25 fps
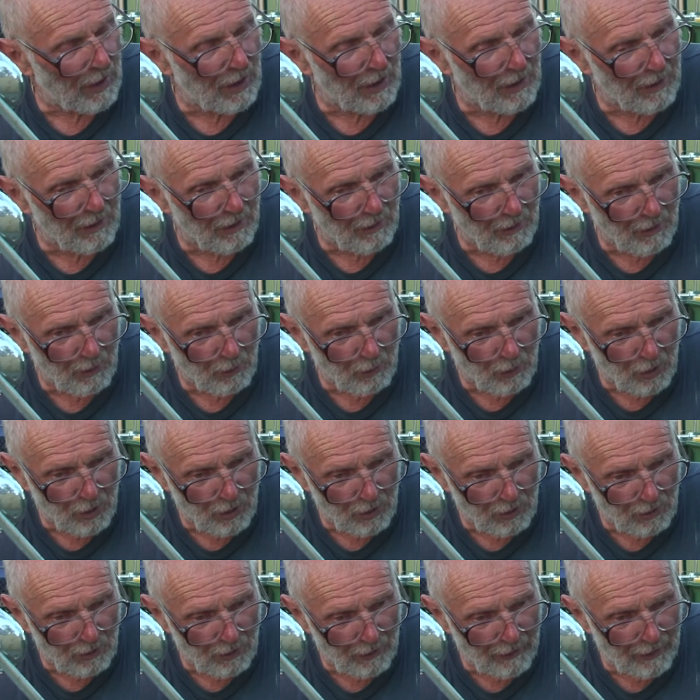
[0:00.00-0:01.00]
the end of the
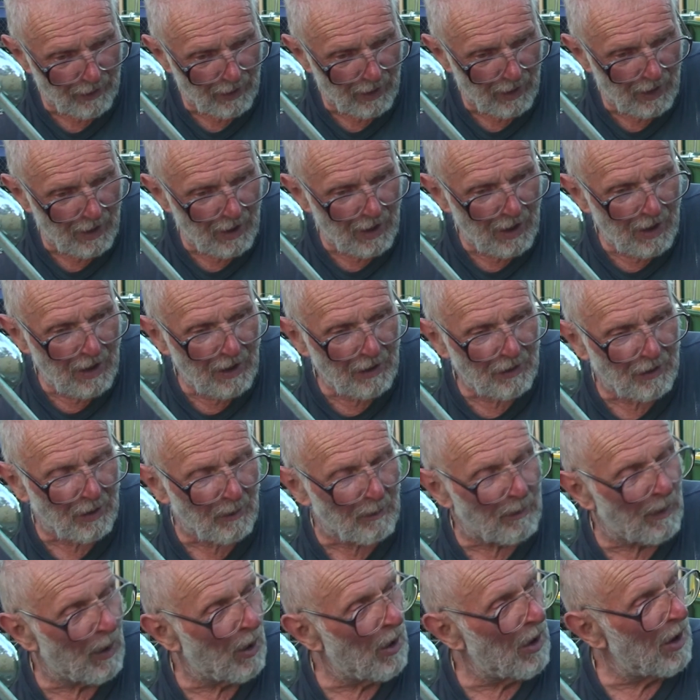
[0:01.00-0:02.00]
world,
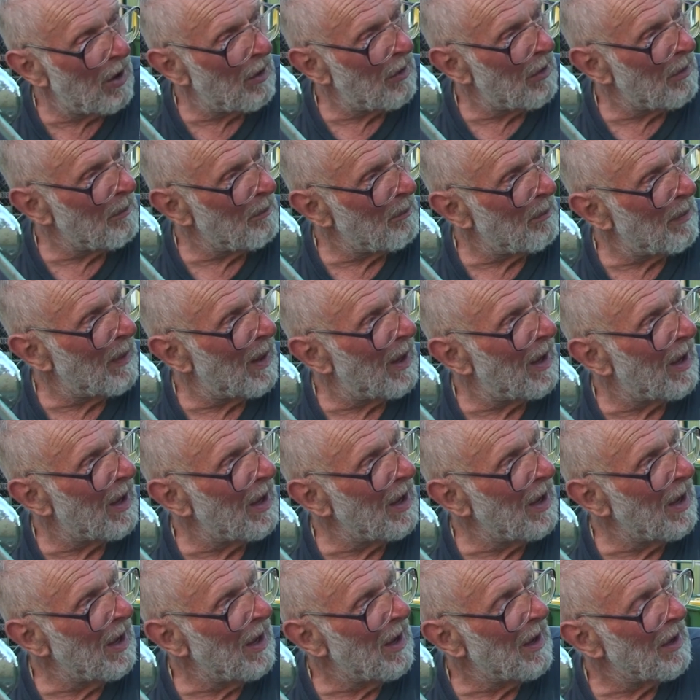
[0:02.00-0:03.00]
to Byron
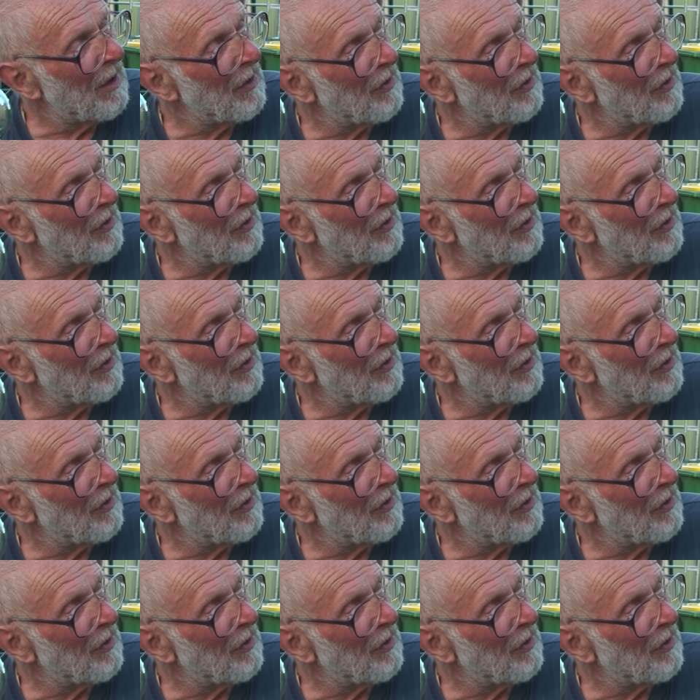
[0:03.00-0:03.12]
Bay,